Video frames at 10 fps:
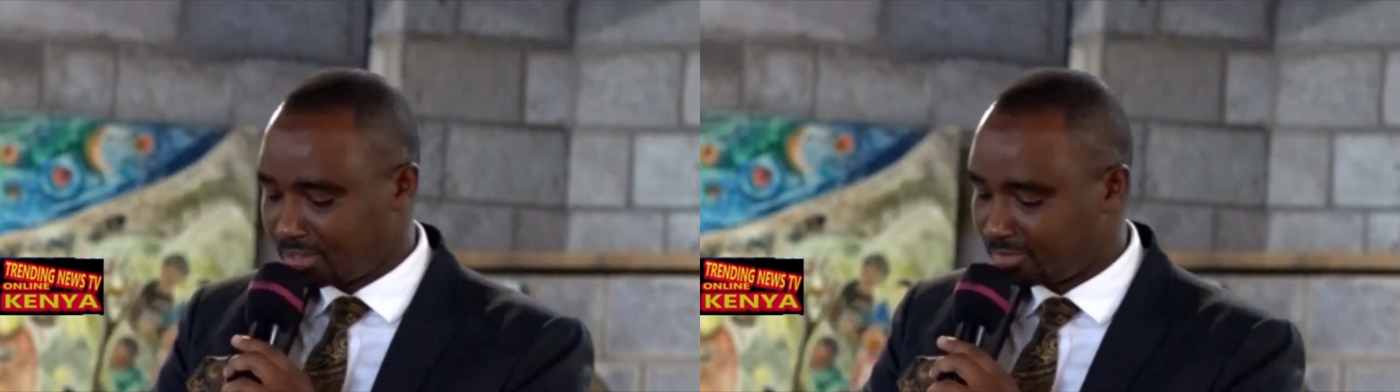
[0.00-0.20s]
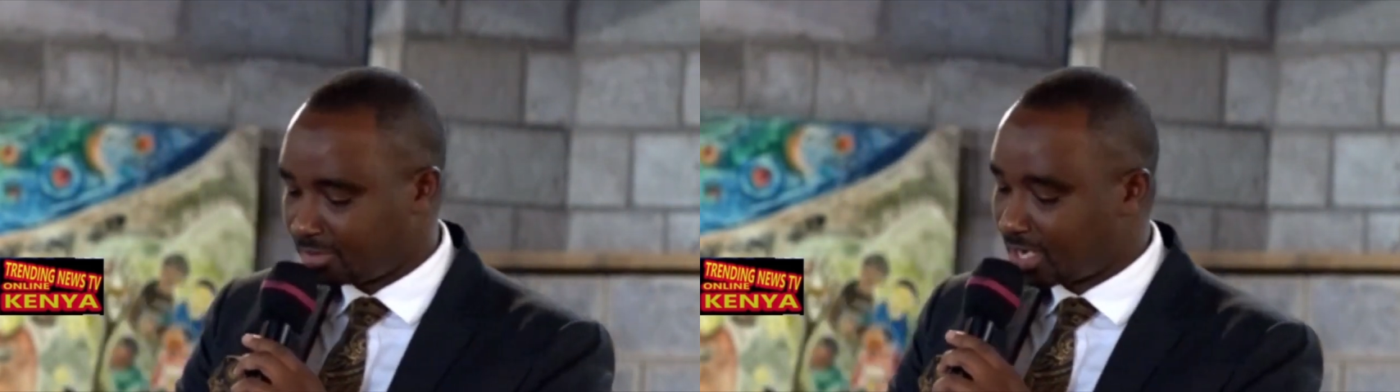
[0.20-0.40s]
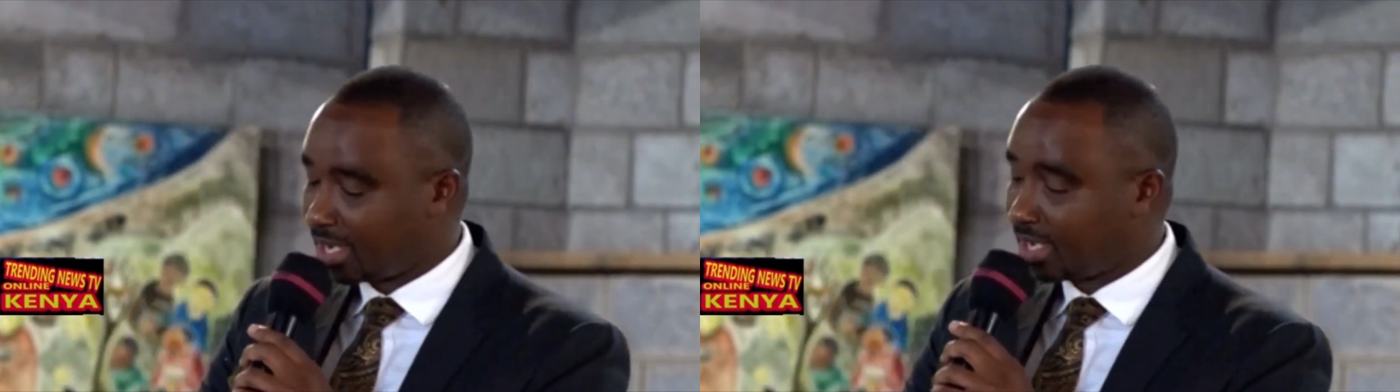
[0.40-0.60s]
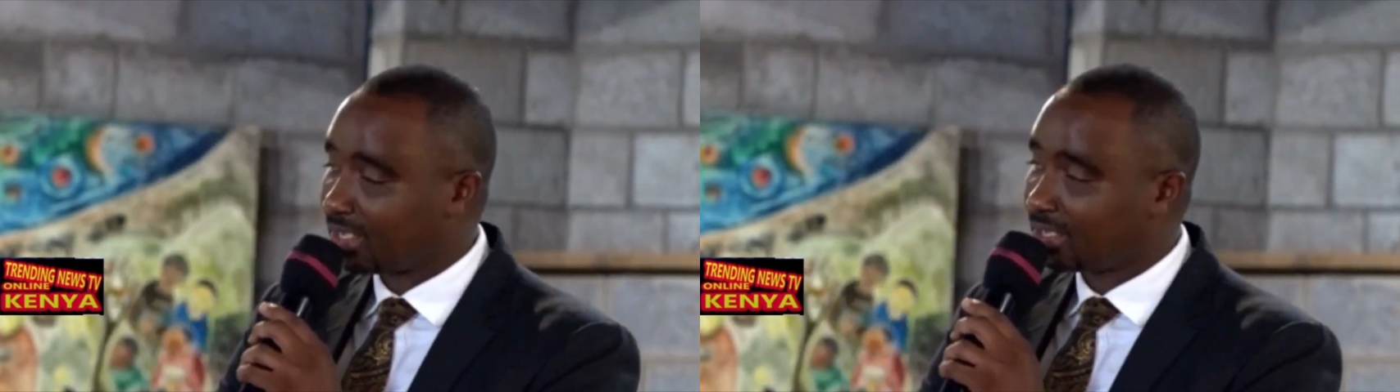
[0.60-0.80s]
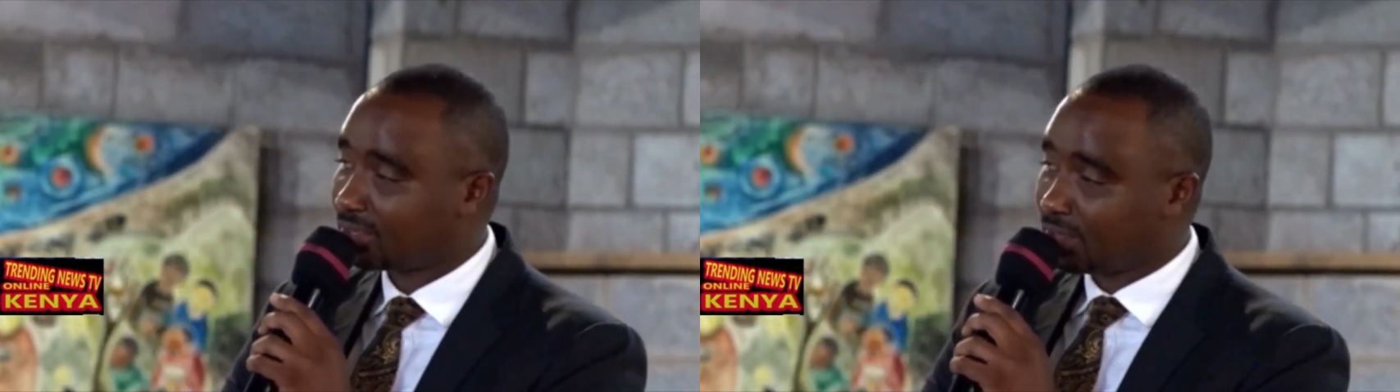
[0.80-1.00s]
for
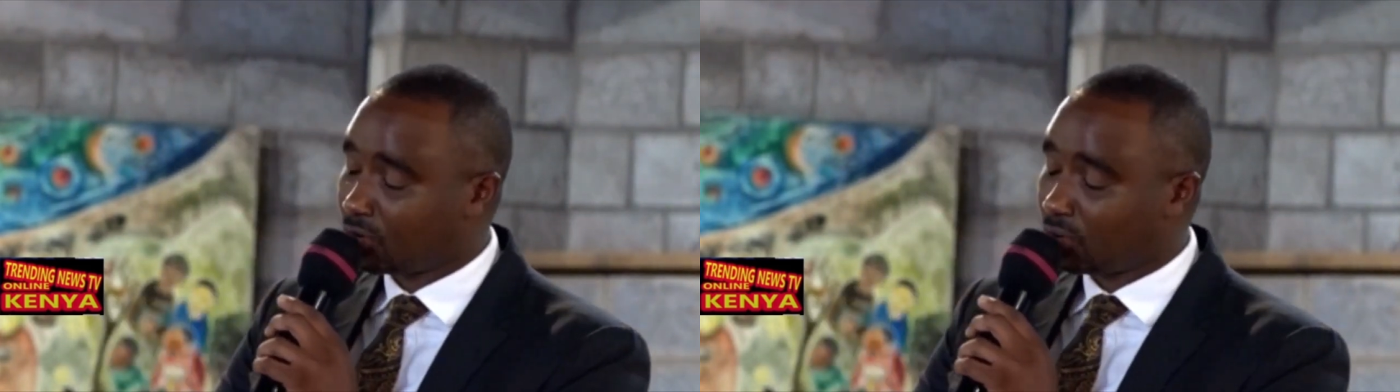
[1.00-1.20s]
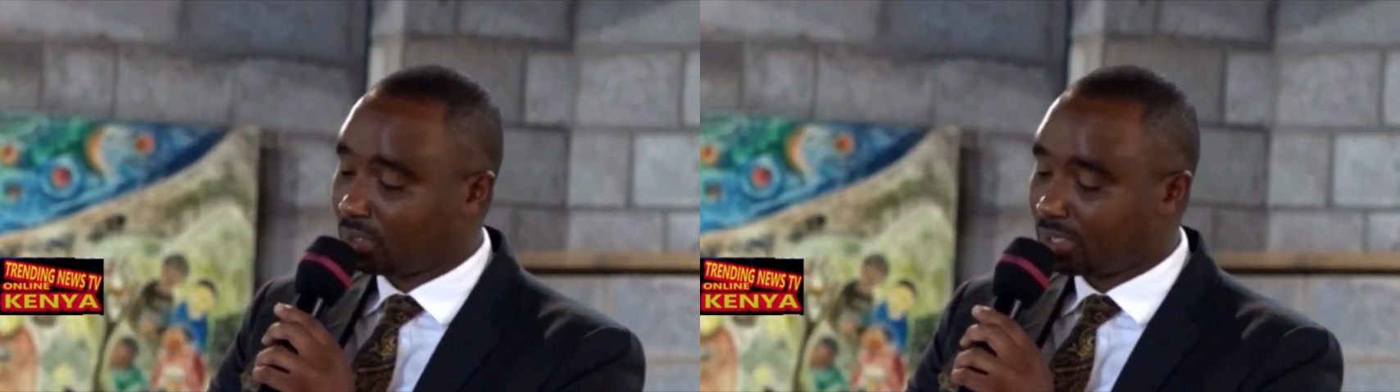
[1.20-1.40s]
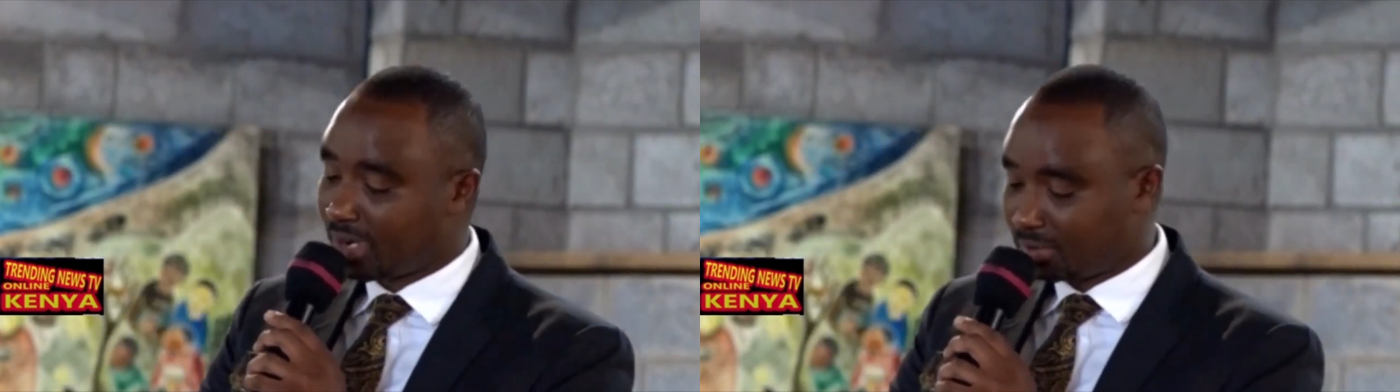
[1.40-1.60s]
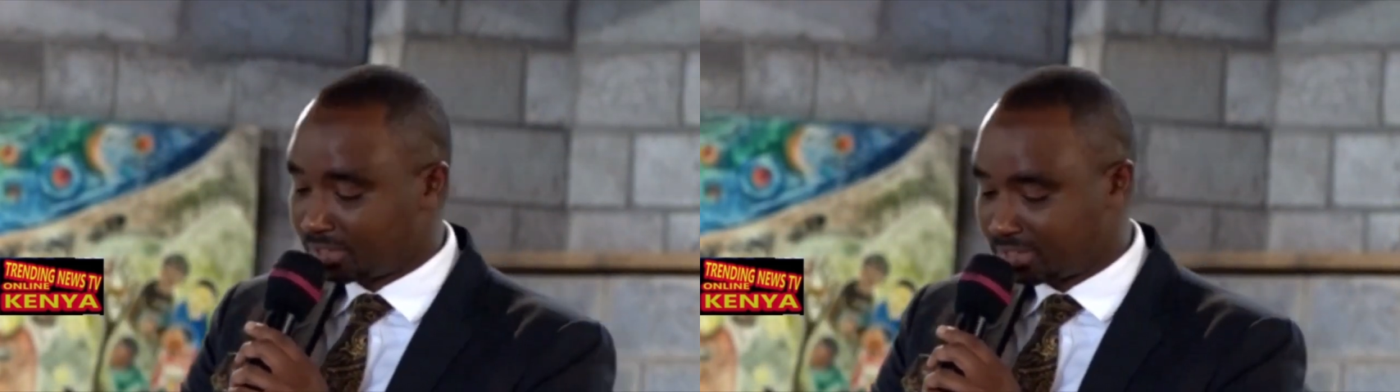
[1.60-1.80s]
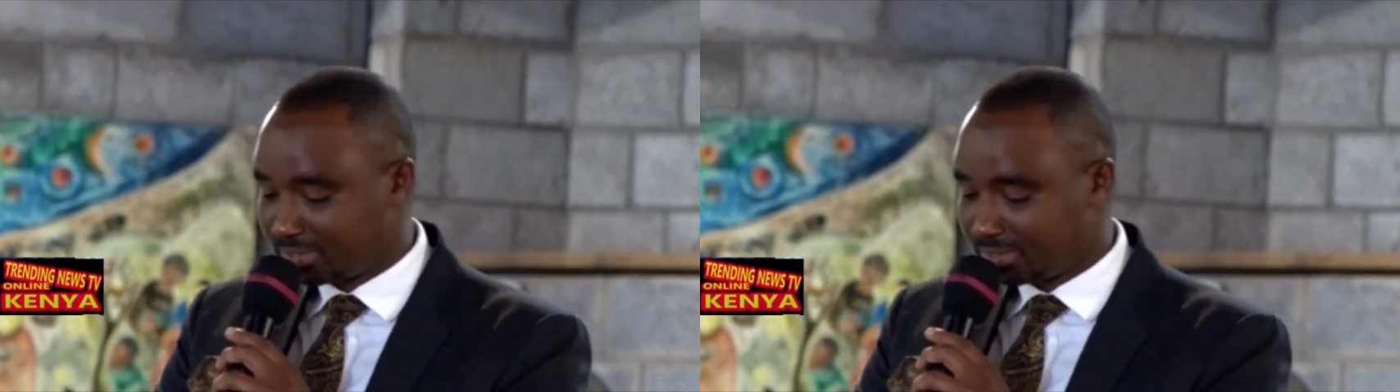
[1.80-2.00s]
her the whole round,